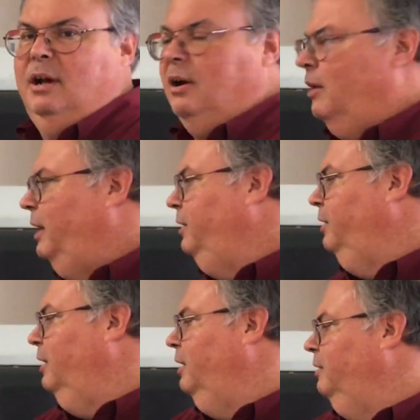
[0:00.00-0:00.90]
All right,
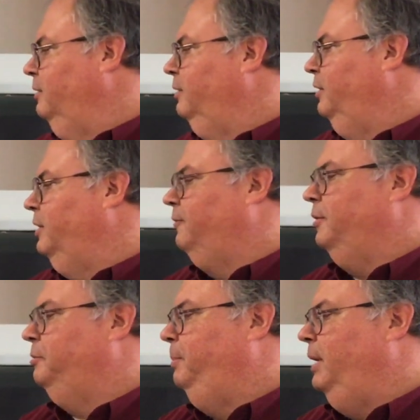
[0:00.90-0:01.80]
the
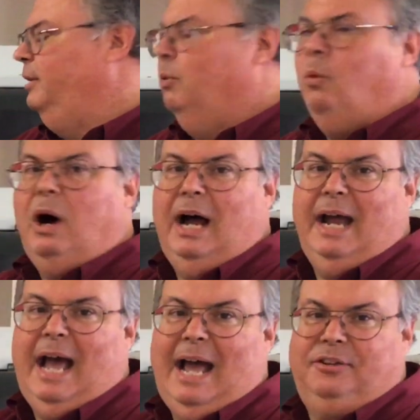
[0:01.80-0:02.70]
difference being the
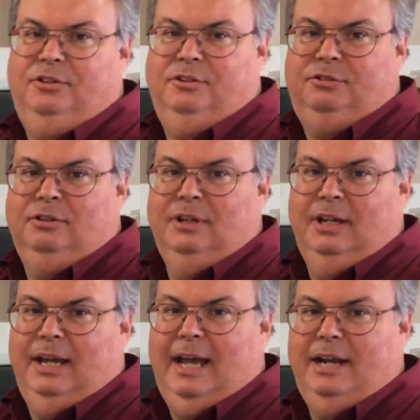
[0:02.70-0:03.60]
Y-axis
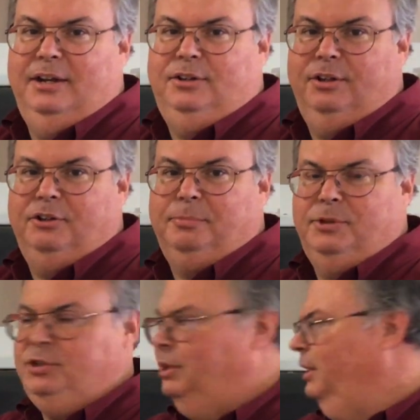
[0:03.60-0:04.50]
added to this
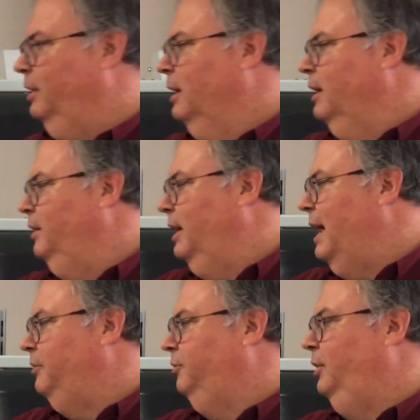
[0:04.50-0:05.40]
machine.
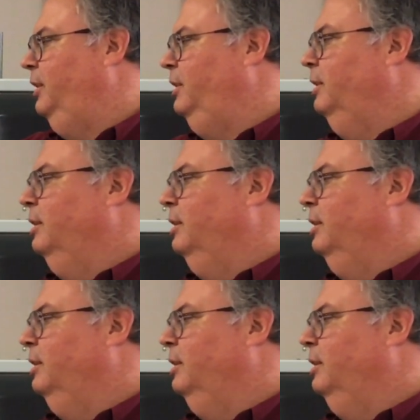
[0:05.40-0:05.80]
The ST